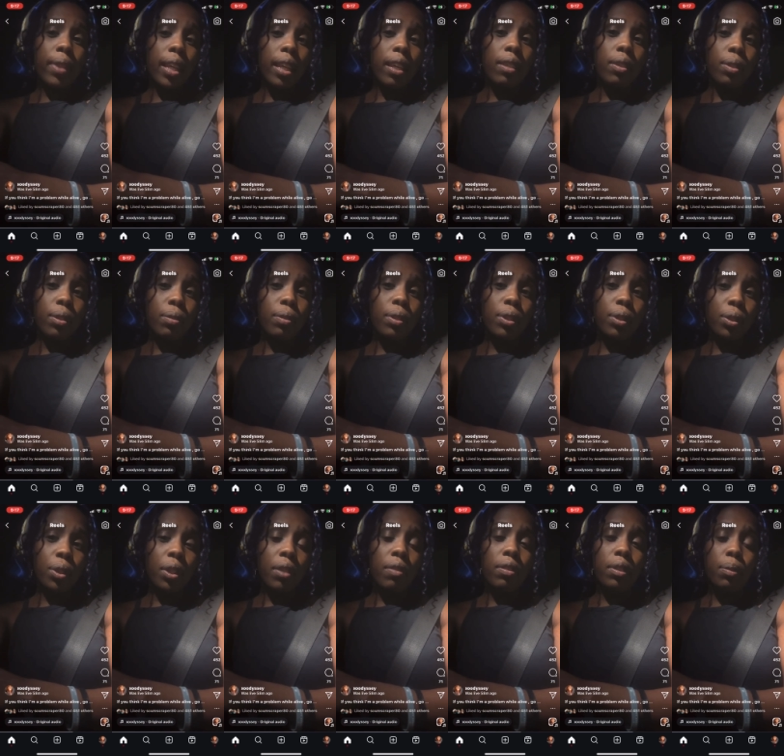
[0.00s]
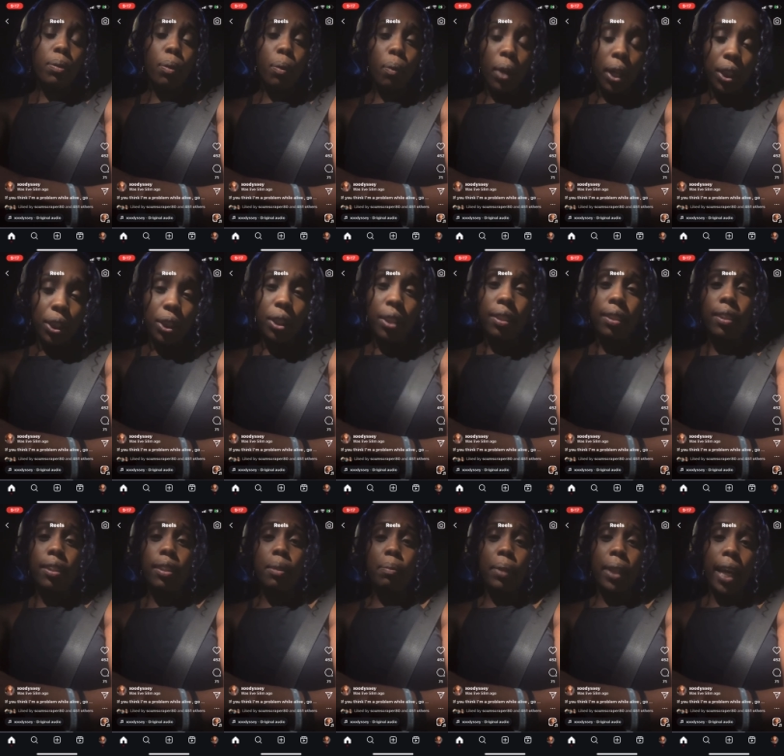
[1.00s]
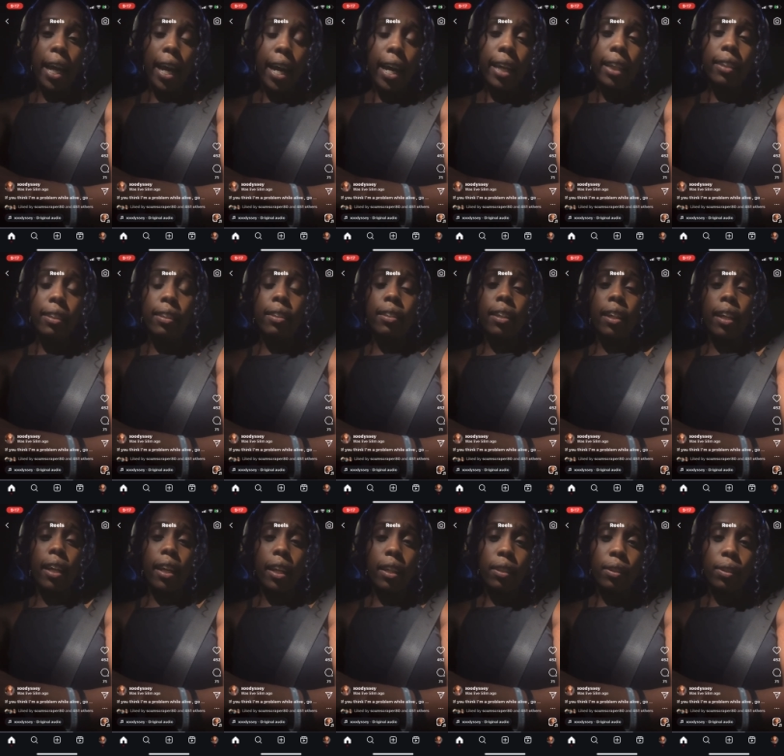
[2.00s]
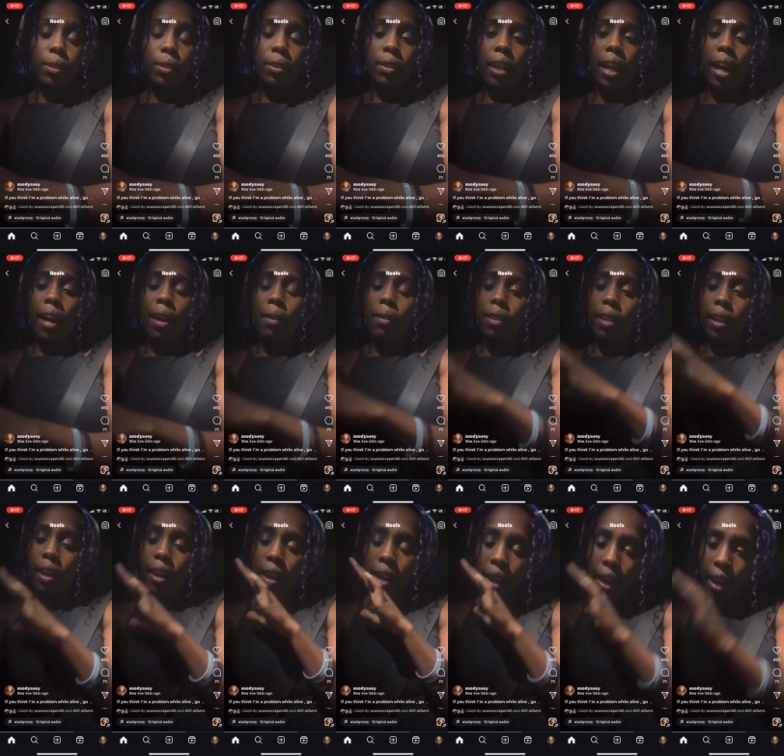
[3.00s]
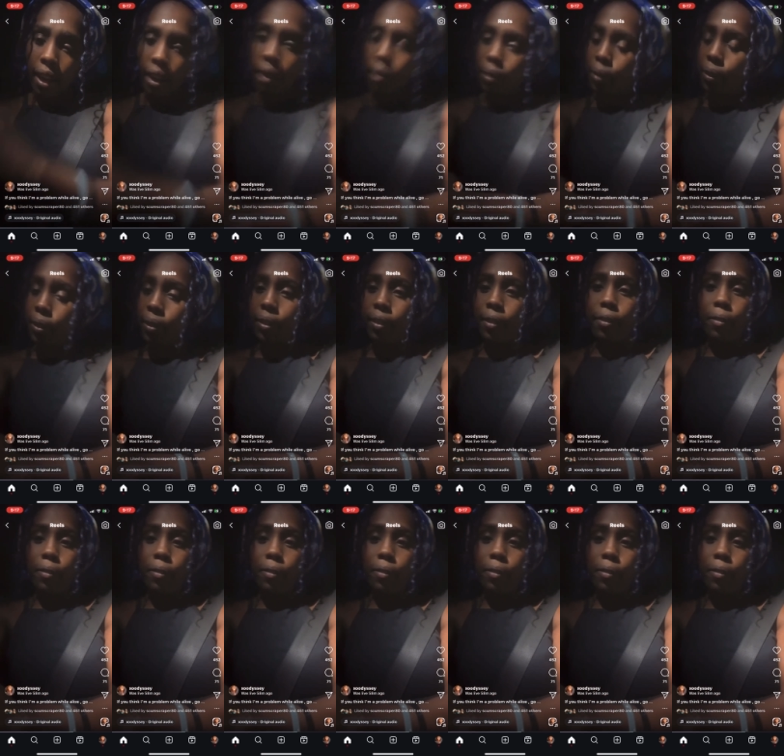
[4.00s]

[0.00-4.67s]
they do deserve some questions to be asked and answered. How the hell